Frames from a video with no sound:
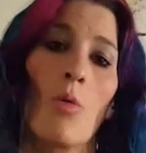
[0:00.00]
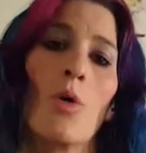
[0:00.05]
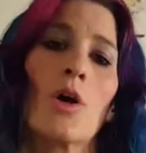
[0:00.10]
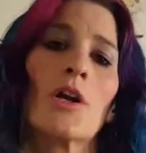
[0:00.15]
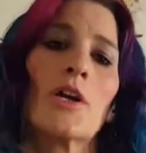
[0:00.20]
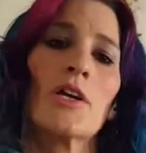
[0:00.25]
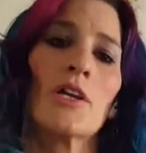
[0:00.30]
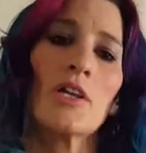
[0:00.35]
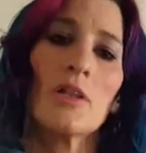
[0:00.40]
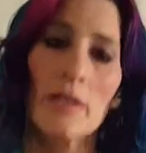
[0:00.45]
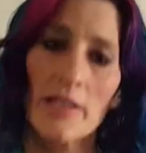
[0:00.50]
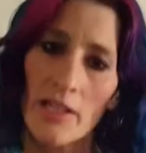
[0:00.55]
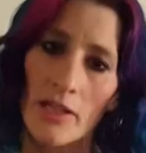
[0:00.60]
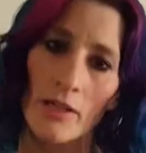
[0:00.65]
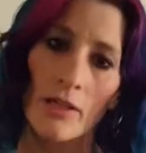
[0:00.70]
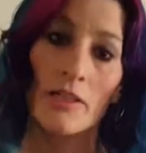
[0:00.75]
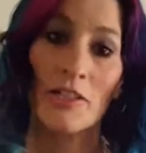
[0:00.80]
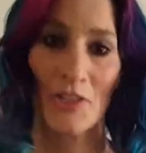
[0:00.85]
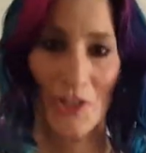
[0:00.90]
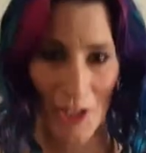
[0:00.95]
What are you
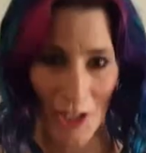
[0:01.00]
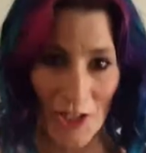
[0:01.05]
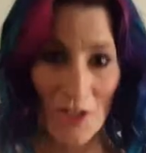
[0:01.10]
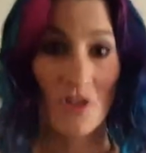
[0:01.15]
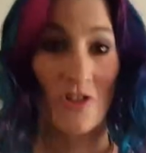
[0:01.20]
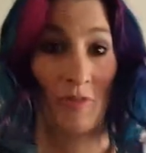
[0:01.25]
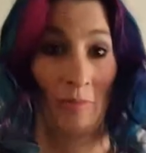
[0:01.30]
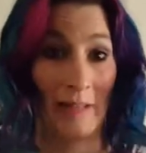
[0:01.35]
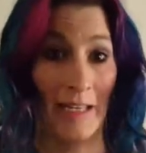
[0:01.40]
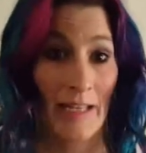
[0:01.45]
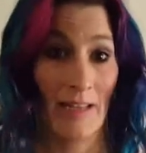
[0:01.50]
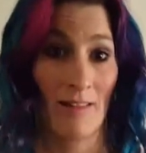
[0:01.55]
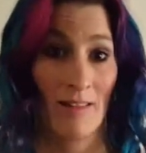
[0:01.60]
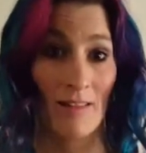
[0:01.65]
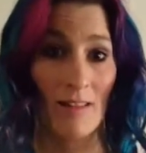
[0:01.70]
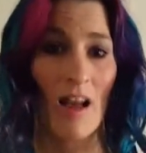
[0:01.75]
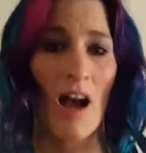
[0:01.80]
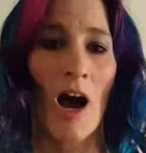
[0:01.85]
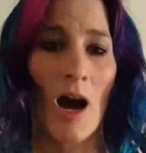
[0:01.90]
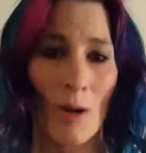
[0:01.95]
here to teach me?
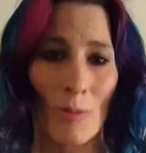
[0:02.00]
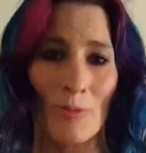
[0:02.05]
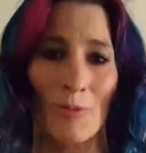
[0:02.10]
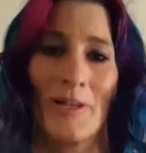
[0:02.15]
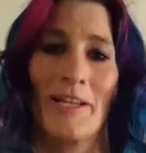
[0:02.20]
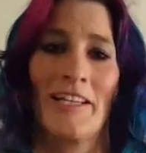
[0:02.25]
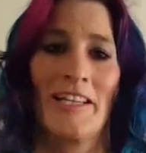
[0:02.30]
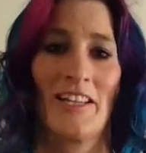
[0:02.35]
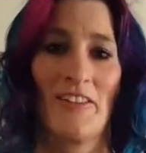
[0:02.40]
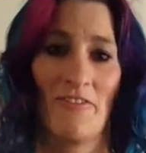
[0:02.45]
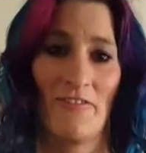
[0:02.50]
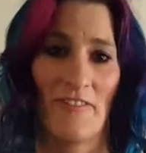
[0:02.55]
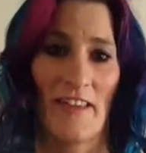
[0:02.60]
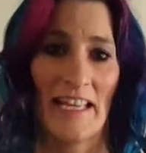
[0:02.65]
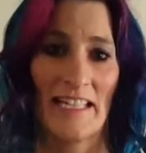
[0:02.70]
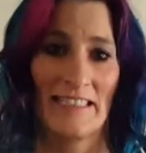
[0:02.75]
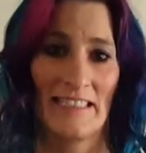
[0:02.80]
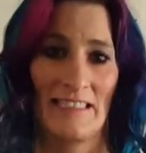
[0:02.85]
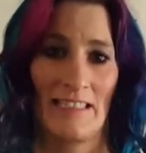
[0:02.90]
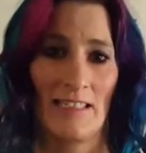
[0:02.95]
I'm ready to
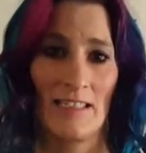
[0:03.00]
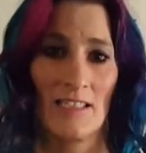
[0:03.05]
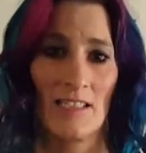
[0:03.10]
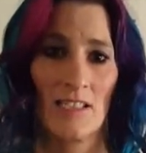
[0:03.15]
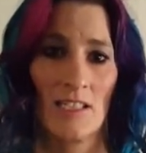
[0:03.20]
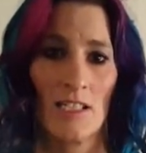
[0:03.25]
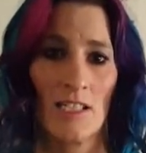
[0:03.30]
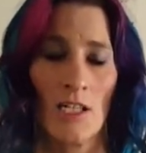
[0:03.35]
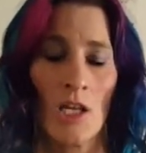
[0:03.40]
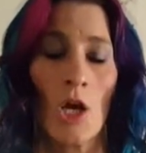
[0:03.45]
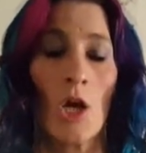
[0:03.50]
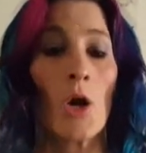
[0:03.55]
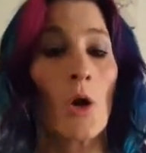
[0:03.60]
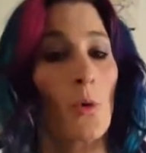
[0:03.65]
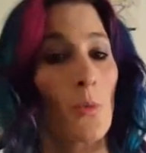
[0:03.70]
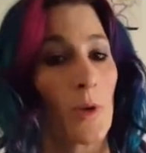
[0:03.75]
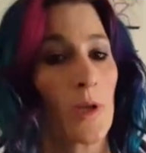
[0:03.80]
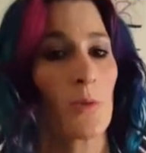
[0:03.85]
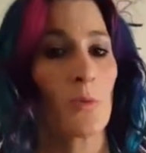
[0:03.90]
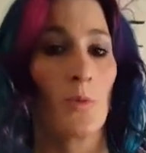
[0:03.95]
face it.
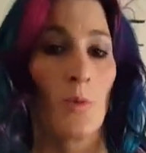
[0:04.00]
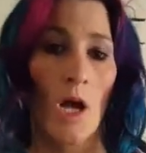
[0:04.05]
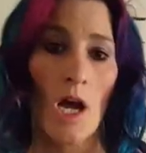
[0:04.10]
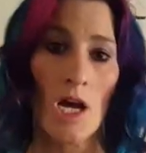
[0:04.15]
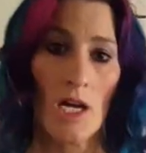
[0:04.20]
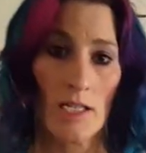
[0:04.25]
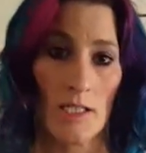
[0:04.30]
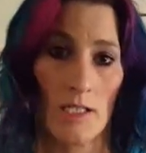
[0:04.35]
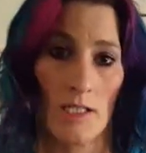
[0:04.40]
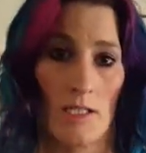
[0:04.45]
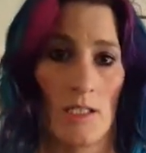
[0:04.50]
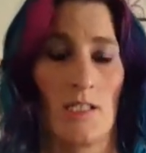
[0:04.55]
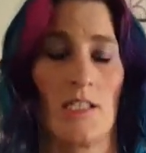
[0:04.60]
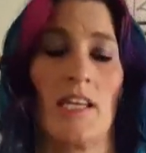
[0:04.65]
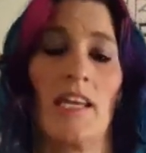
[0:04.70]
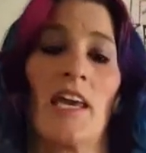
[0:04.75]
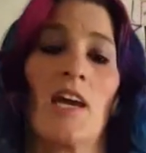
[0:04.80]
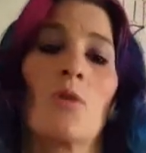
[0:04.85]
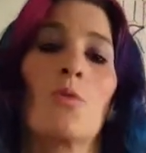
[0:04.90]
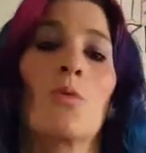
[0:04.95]
We run
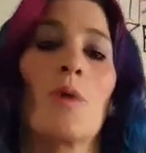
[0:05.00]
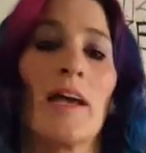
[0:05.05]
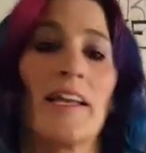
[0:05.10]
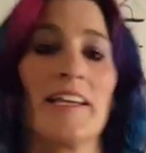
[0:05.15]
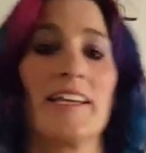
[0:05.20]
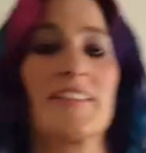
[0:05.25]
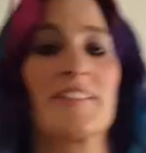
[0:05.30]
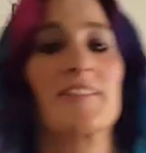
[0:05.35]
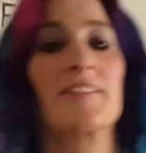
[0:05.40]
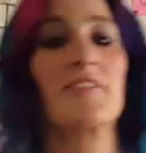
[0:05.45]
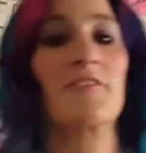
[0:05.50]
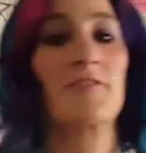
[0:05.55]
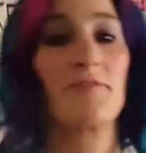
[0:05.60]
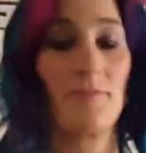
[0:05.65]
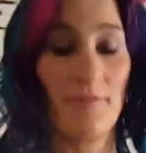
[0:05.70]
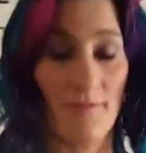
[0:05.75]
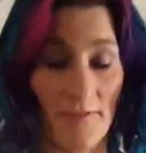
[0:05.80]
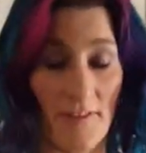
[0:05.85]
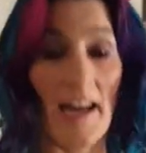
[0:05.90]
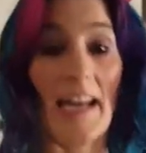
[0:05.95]
to get ready to
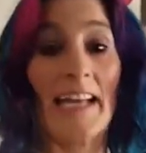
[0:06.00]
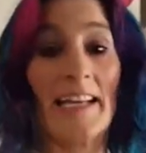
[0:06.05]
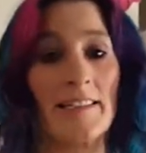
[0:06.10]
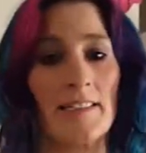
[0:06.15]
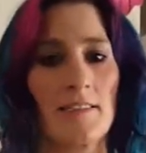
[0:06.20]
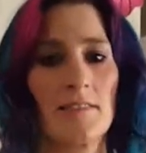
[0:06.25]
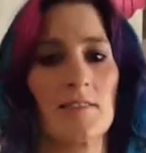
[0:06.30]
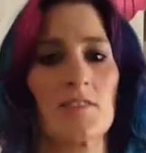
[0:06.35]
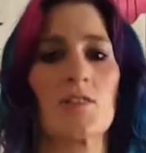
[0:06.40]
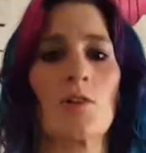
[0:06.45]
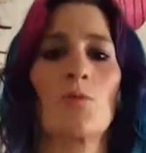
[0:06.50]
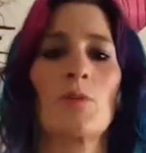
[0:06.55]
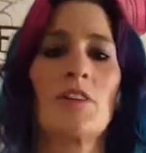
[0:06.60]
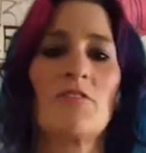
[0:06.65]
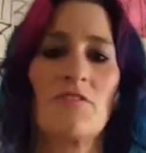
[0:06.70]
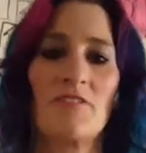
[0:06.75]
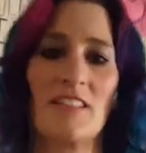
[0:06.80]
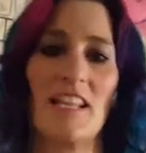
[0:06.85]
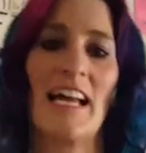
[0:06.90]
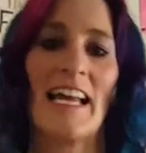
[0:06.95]
fight. So
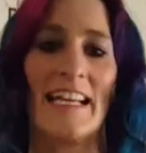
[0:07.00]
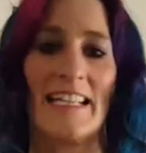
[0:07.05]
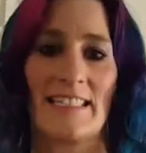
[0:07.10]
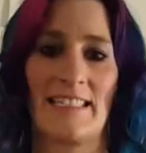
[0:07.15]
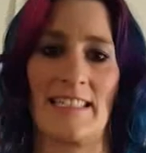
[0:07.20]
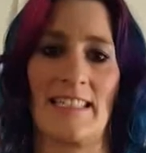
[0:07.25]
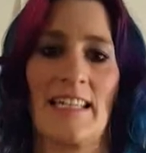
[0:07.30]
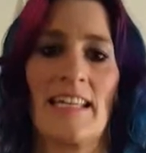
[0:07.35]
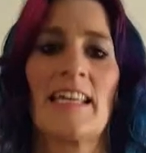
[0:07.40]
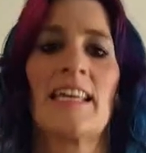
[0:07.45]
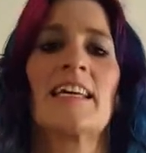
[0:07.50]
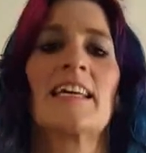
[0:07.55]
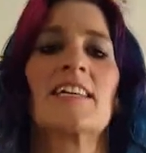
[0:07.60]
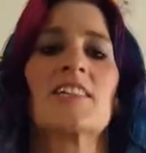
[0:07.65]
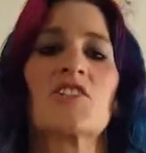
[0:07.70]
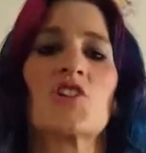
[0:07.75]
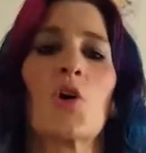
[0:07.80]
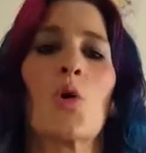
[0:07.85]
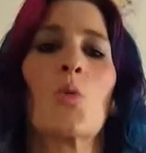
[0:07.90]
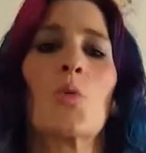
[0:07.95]
we flight
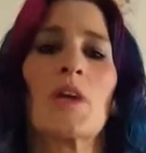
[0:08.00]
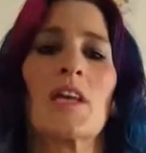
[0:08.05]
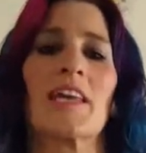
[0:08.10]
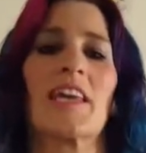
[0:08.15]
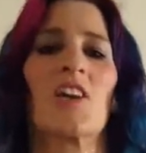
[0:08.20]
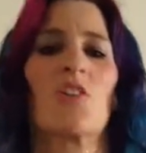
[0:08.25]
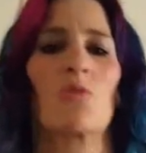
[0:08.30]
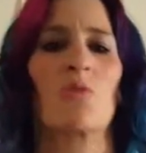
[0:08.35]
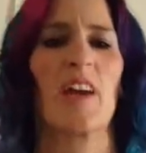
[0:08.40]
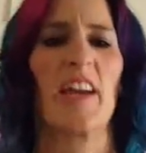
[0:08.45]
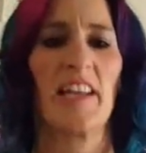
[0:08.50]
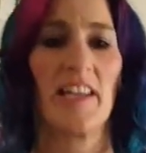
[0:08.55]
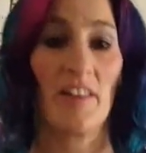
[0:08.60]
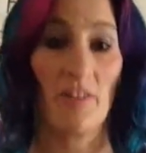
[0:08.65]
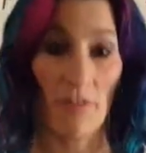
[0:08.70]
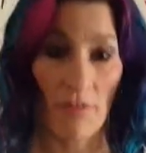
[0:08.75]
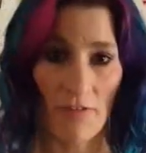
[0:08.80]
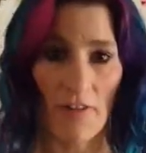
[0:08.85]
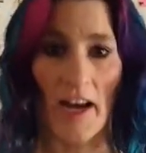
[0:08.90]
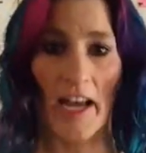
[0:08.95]
until we get ready
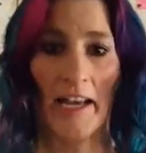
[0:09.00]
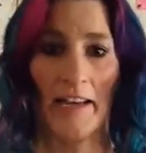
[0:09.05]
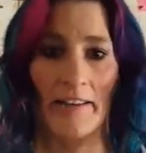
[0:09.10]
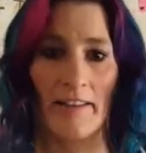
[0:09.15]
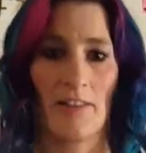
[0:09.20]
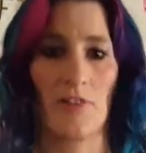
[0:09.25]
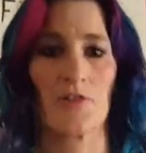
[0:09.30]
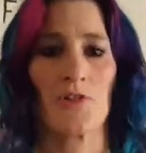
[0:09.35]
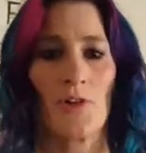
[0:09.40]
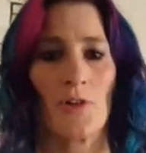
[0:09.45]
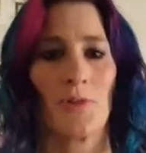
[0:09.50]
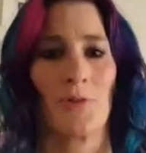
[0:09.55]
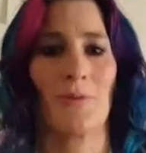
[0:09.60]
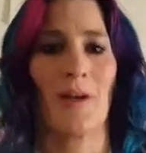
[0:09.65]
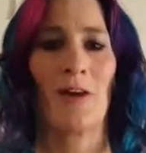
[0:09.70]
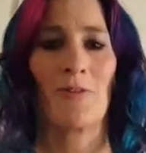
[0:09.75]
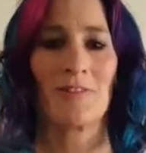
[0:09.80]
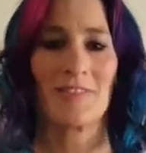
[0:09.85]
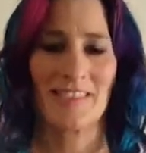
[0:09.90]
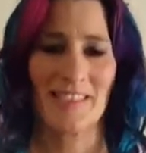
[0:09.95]
to fight and turn
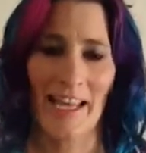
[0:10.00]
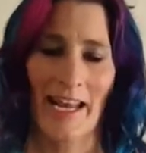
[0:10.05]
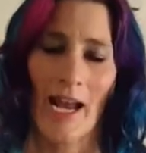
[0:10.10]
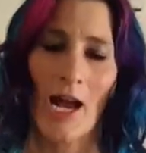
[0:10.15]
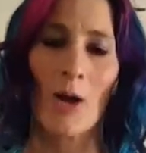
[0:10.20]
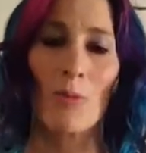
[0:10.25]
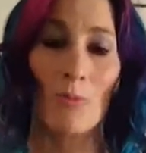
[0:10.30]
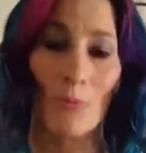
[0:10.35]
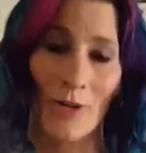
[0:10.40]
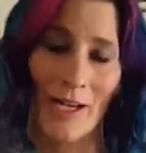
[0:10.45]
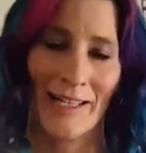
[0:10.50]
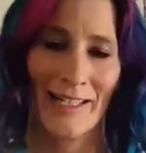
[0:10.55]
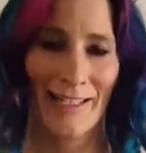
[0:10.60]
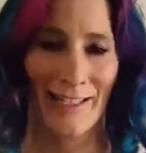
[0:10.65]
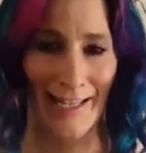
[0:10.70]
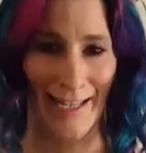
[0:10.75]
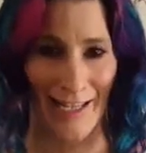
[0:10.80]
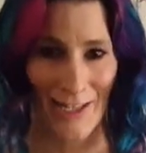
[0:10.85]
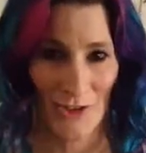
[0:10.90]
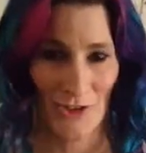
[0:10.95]
around and say, I'm
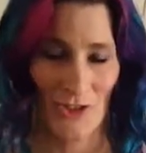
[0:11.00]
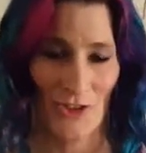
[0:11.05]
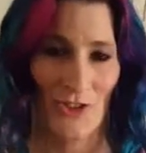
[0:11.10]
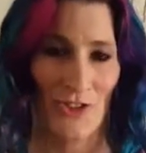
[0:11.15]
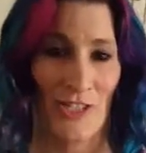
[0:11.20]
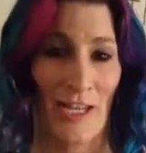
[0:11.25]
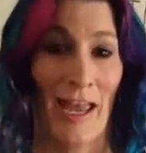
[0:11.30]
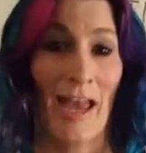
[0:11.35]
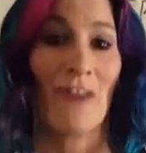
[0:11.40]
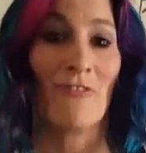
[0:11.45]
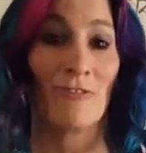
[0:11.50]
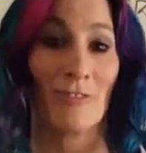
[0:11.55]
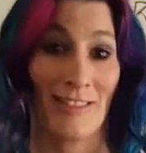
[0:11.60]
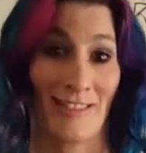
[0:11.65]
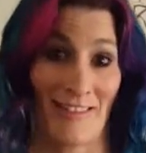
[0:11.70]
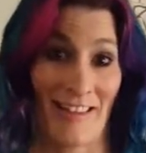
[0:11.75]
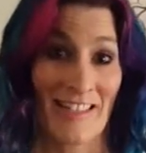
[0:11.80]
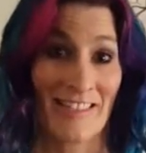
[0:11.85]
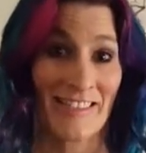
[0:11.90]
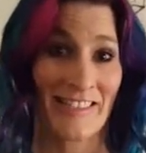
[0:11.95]
ready to answer to
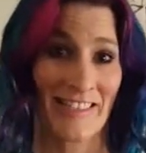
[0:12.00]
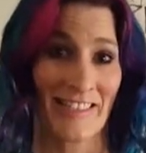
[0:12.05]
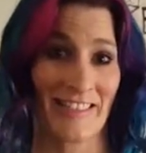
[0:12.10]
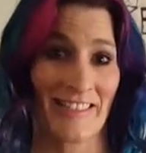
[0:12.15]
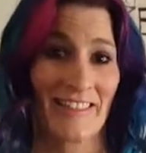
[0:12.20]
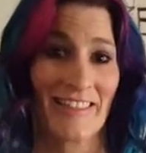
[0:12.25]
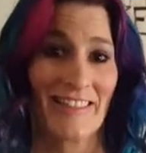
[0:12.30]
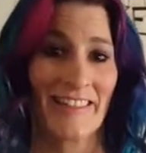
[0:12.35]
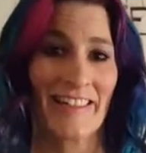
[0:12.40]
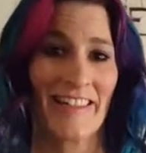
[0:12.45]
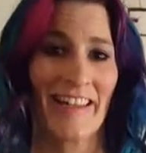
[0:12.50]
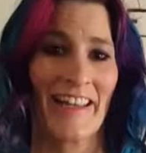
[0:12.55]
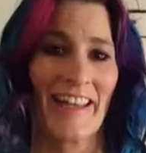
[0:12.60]
every lesson.